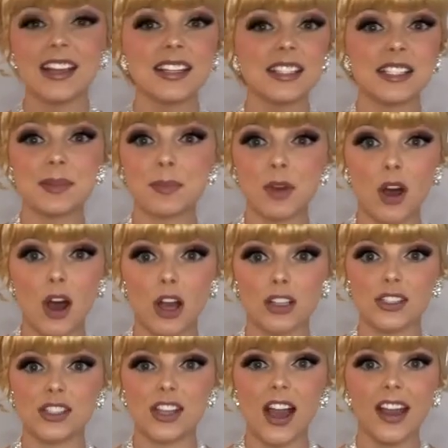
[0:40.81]
some
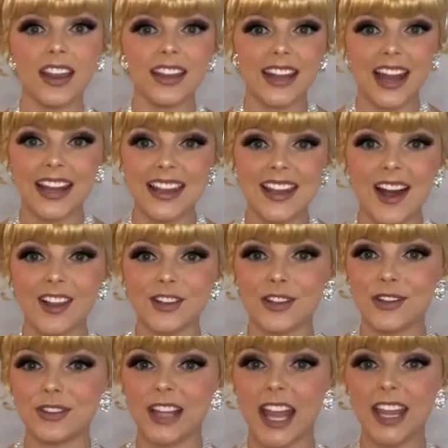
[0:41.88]
cardstock in any color
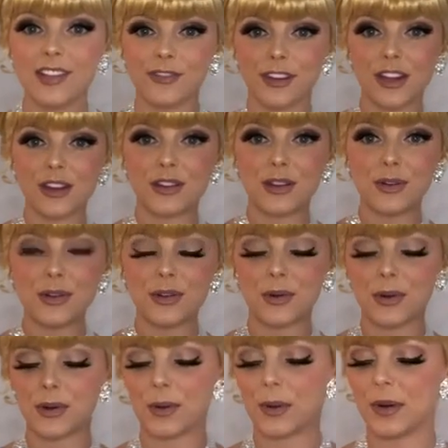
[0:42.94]
you'd like for your
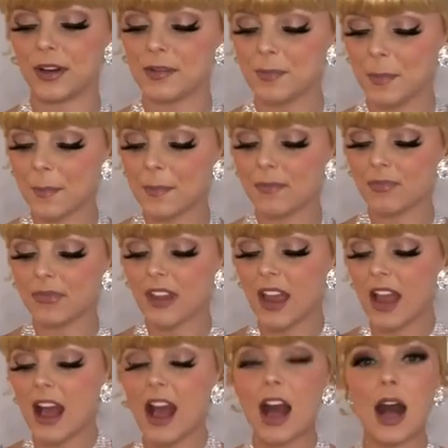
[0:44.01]
unicorn horn,
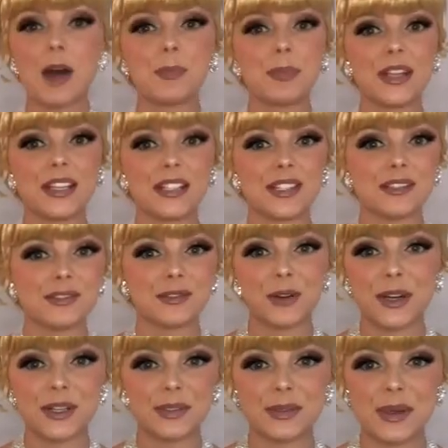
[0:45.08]
a piece of
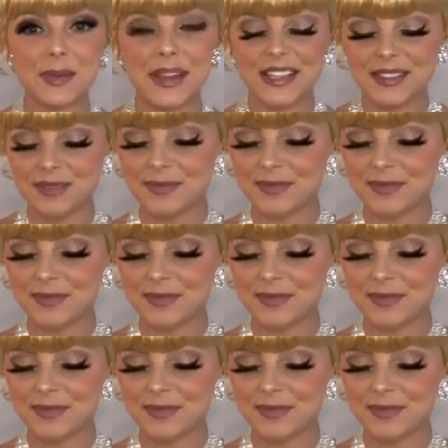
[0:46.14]
royal ribbon,